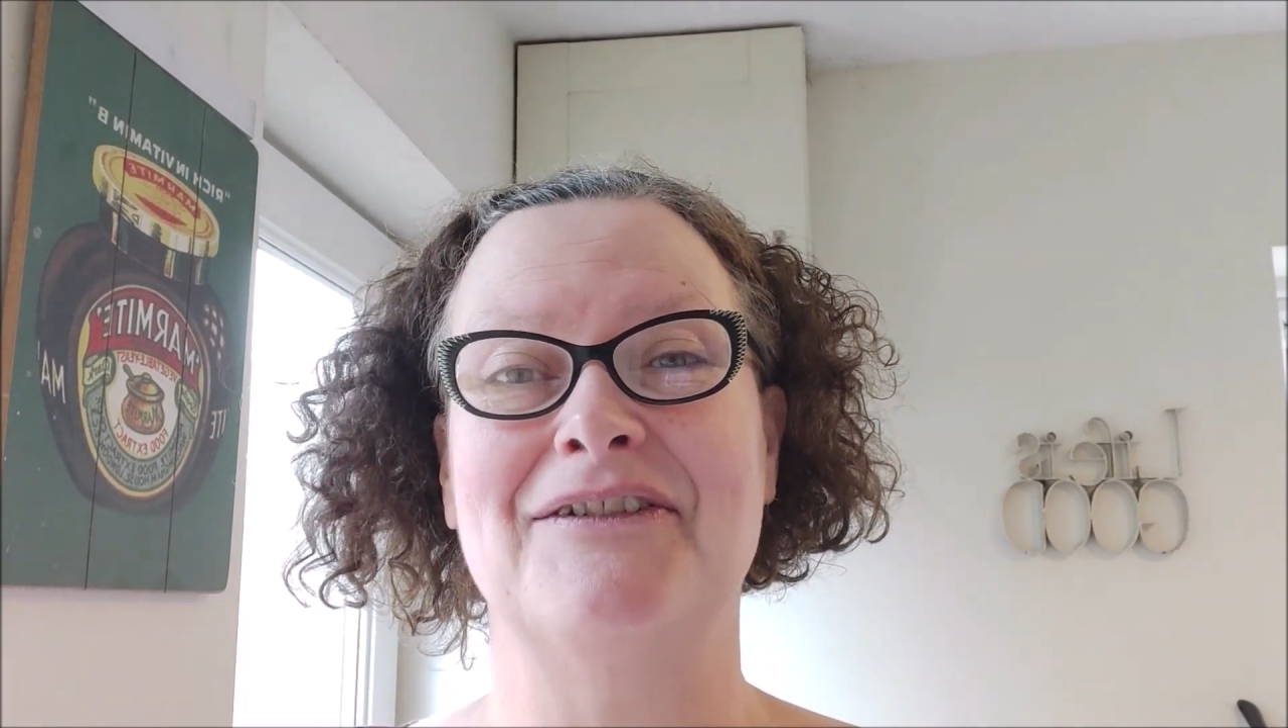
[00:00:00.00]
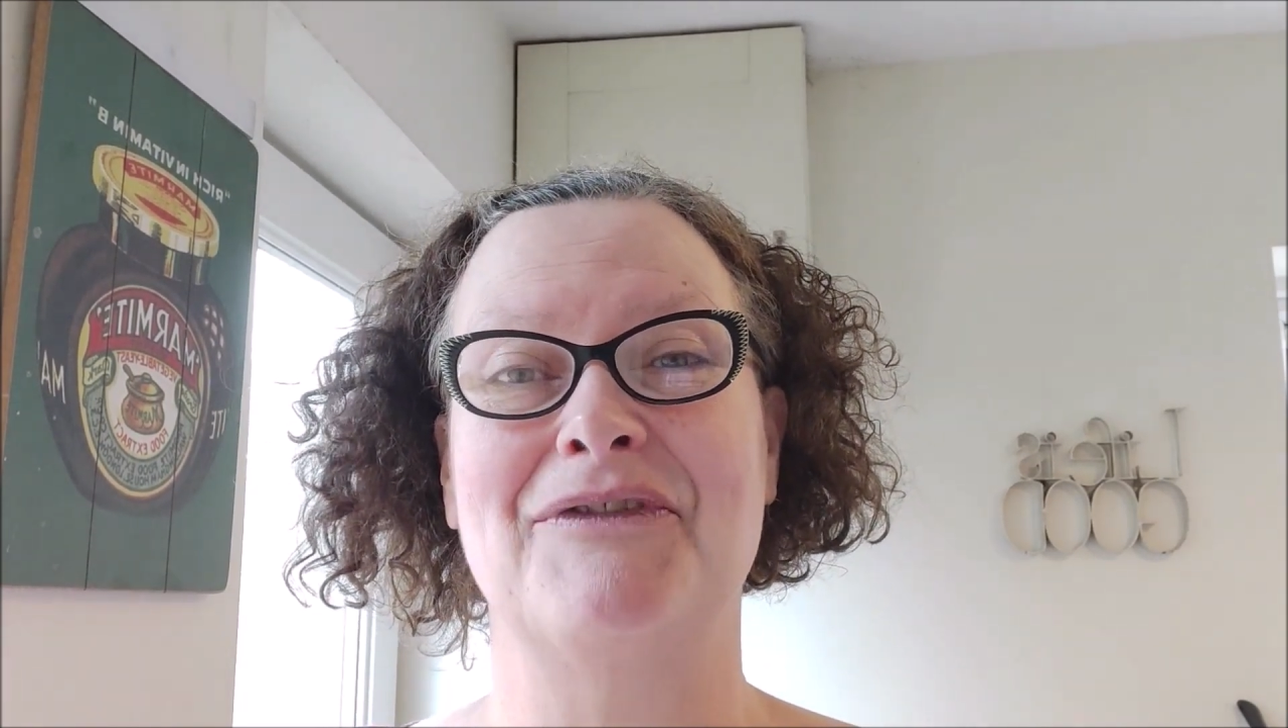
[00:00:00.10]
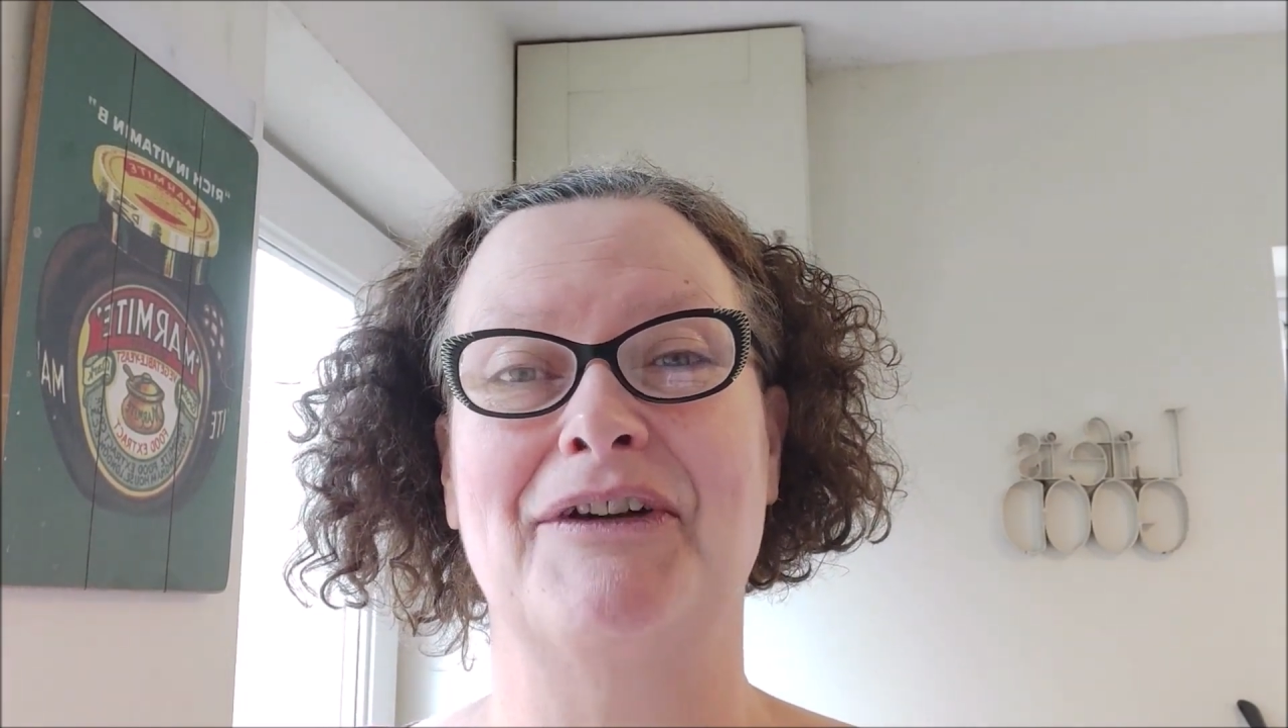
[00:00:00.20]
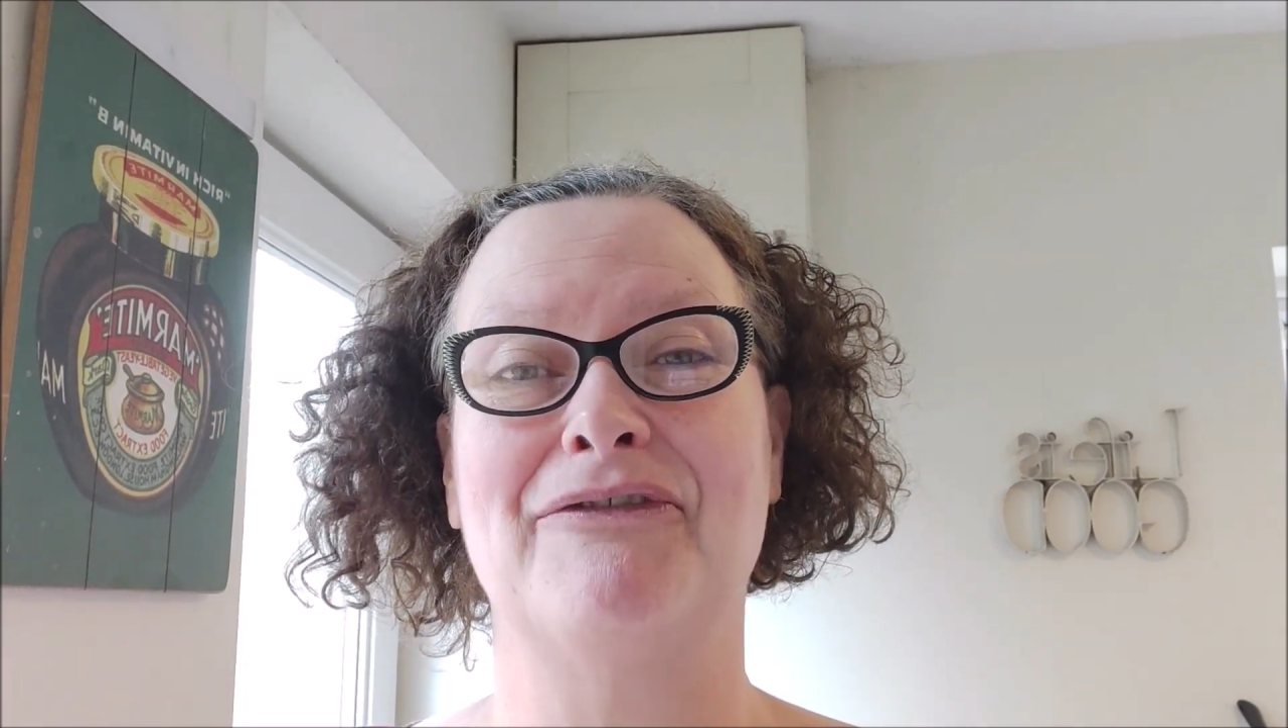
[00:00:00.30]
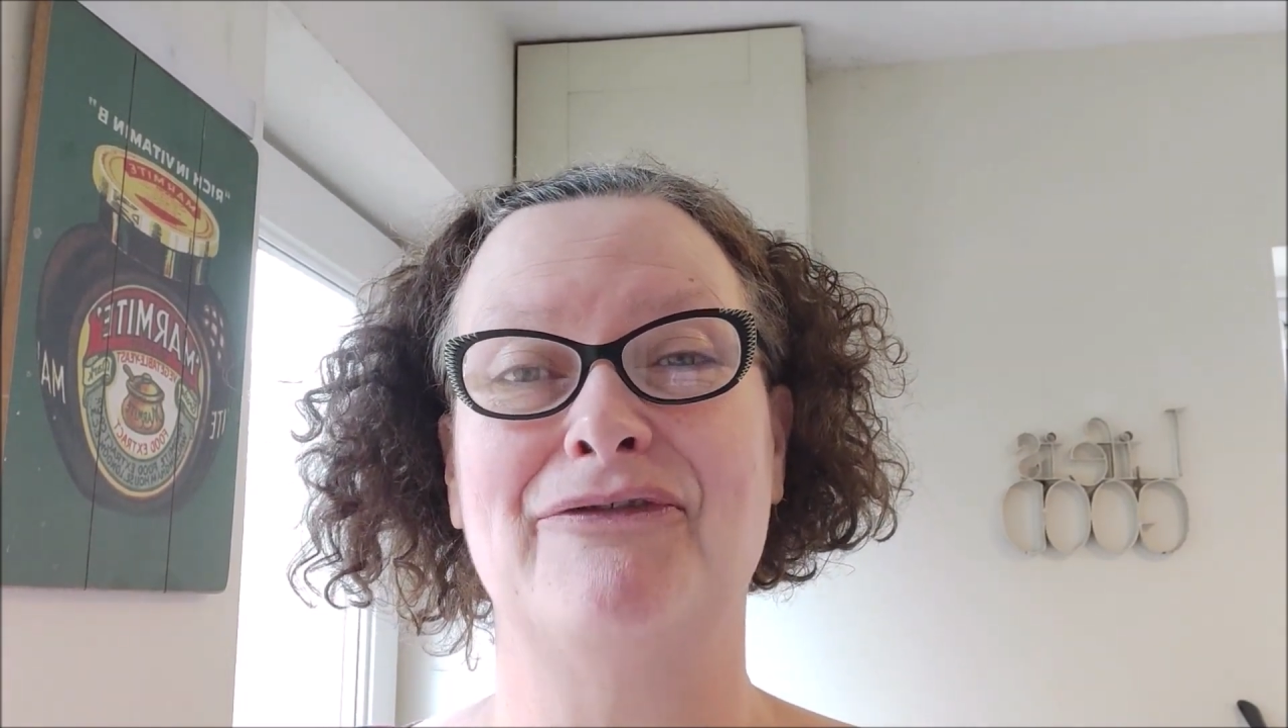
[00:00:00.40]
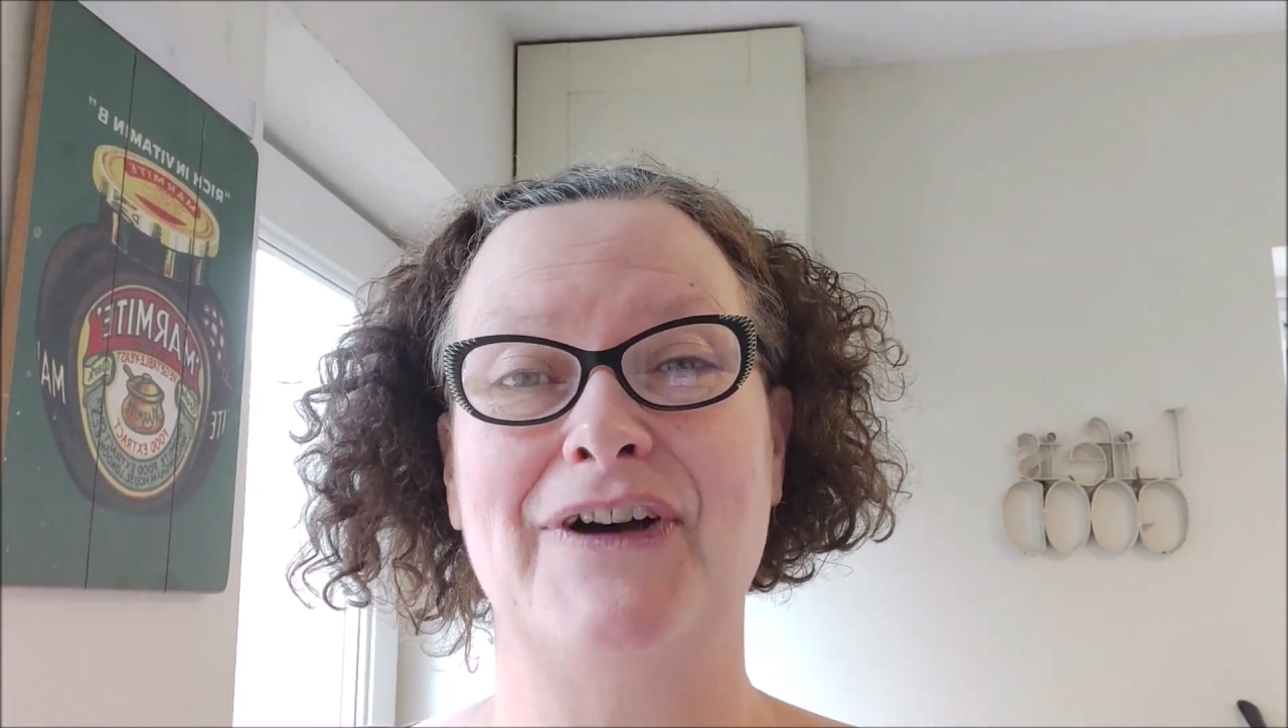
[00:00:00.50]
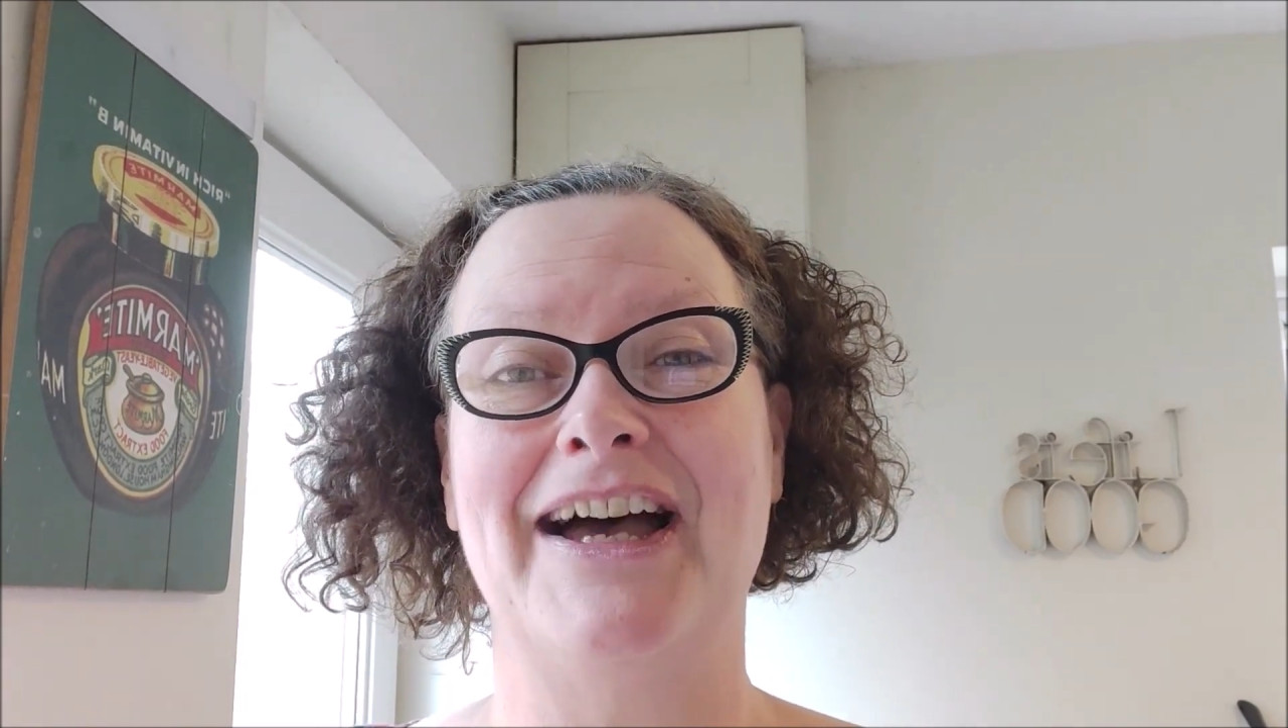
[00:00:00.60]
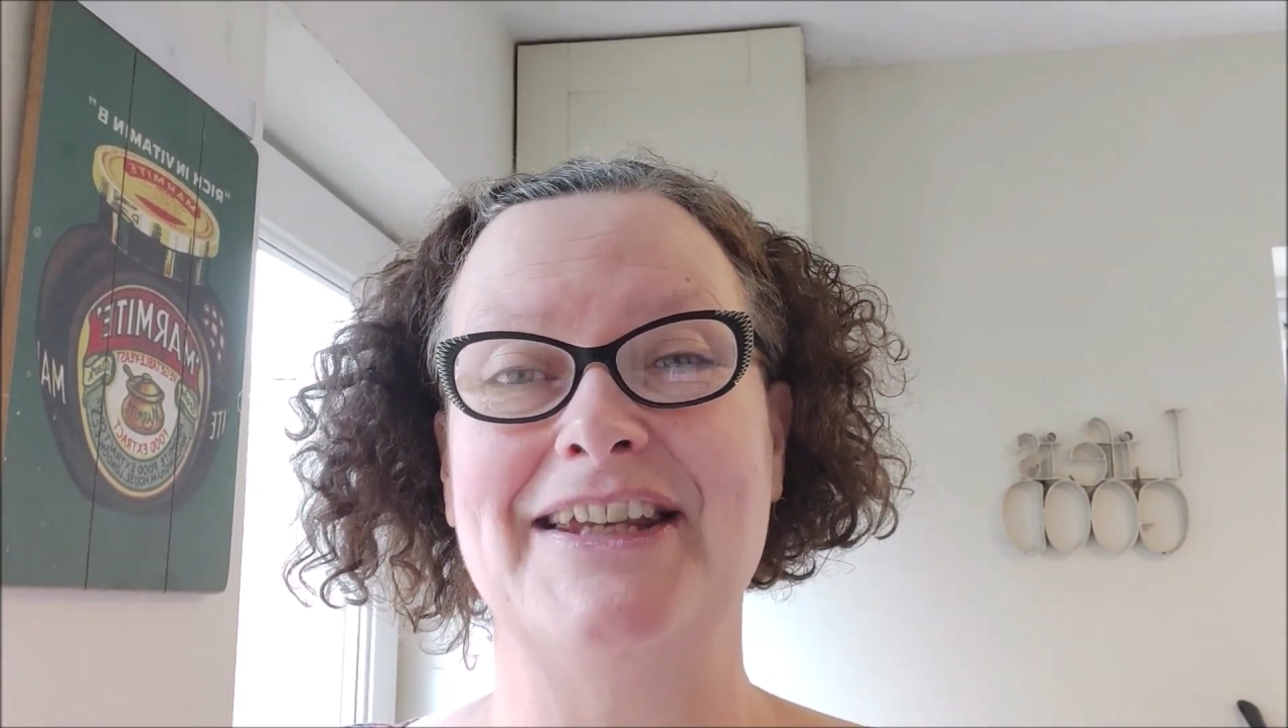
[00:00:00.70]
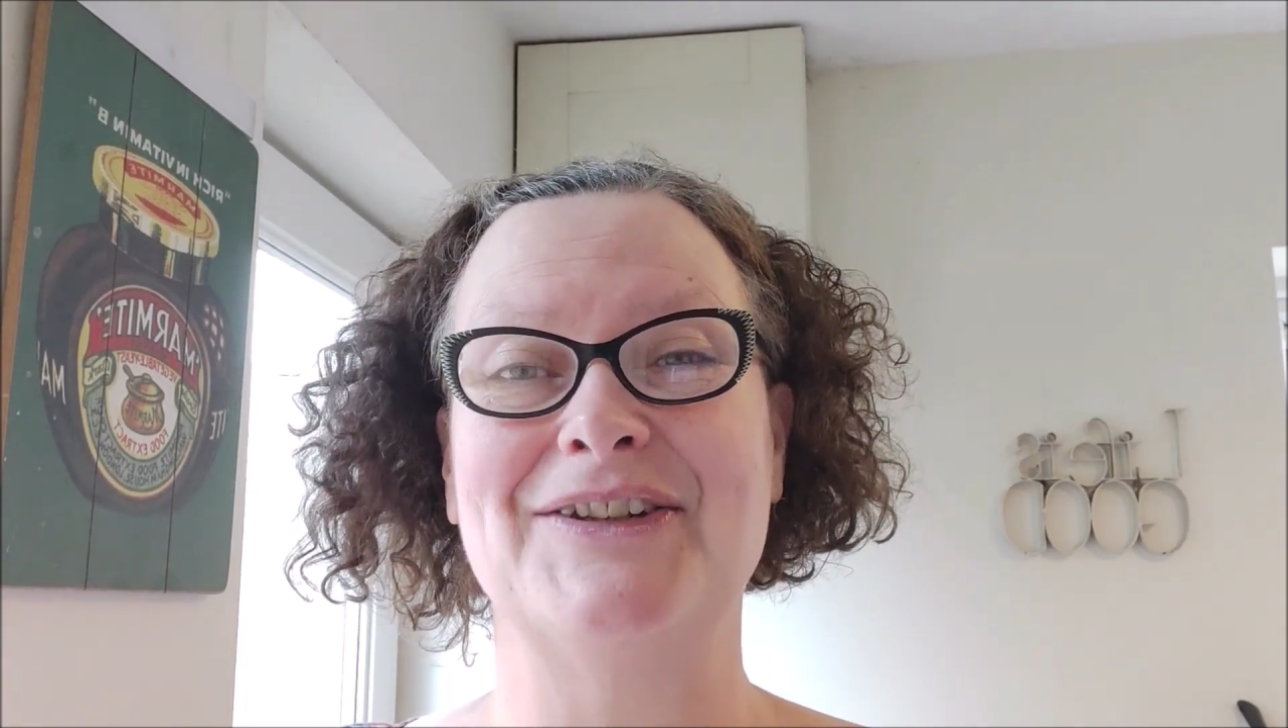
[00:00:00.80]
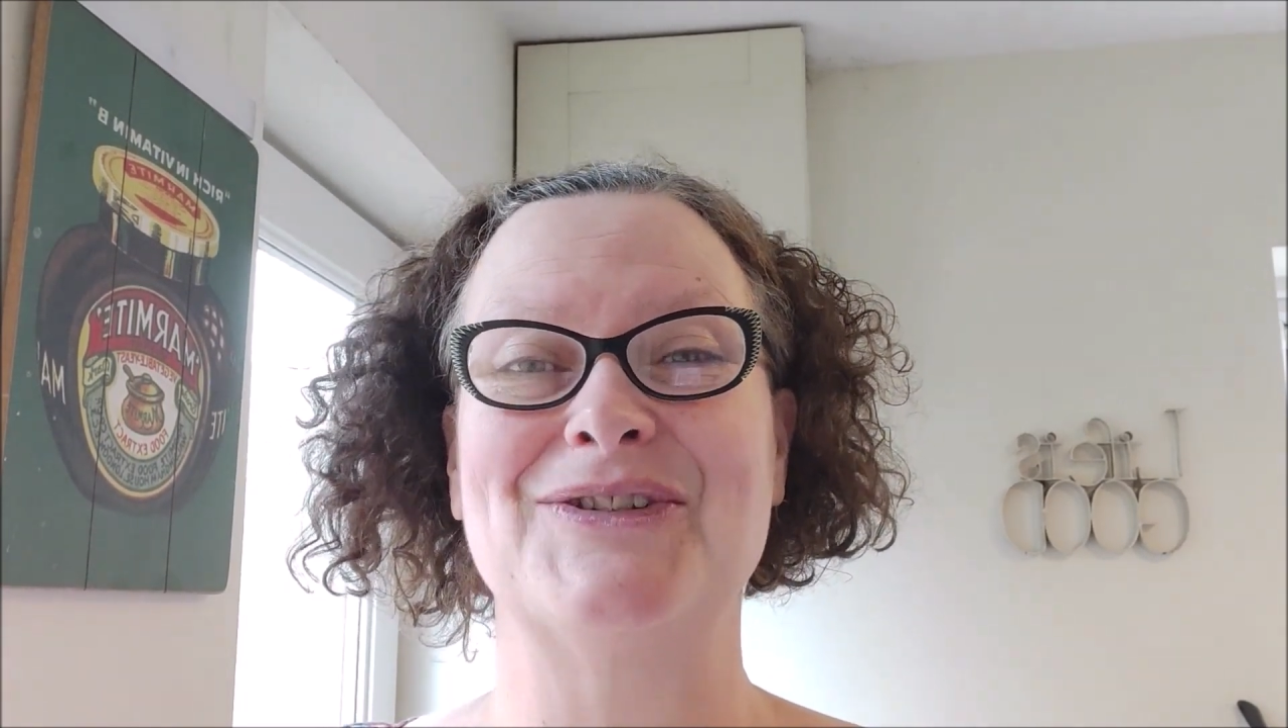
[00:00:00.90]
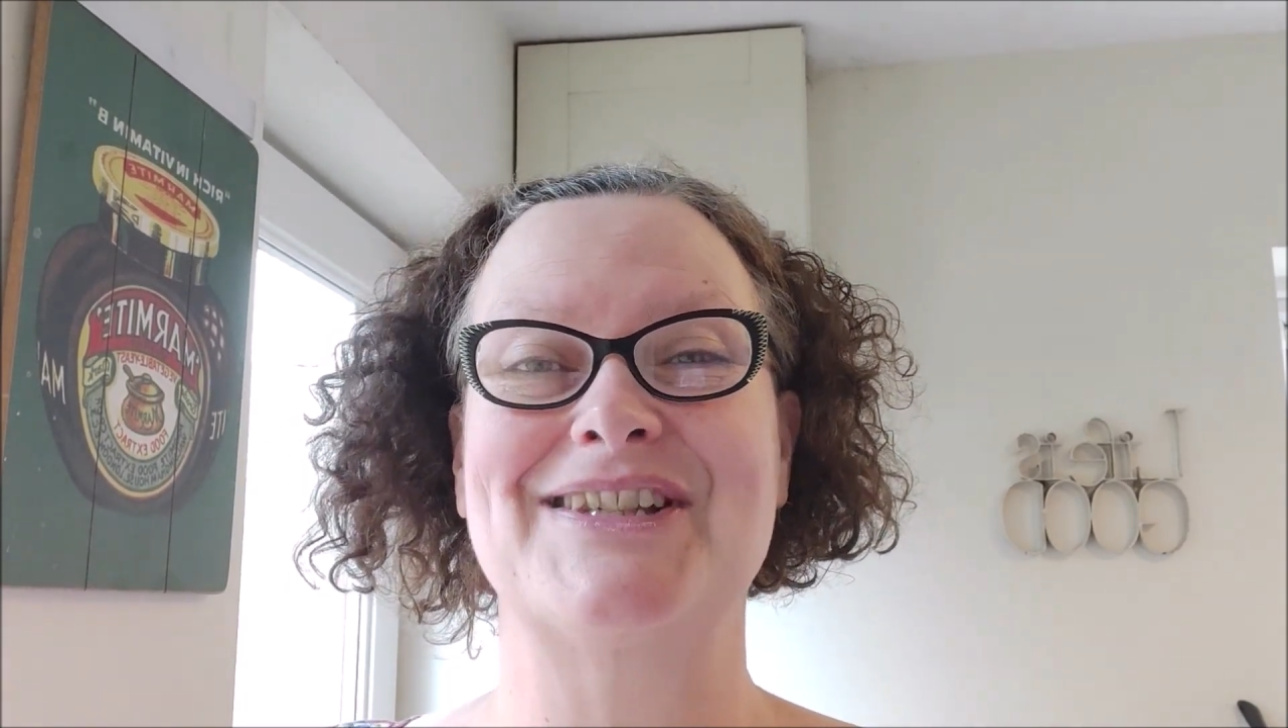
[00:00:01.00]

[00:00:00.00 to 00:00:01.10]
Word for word: of the final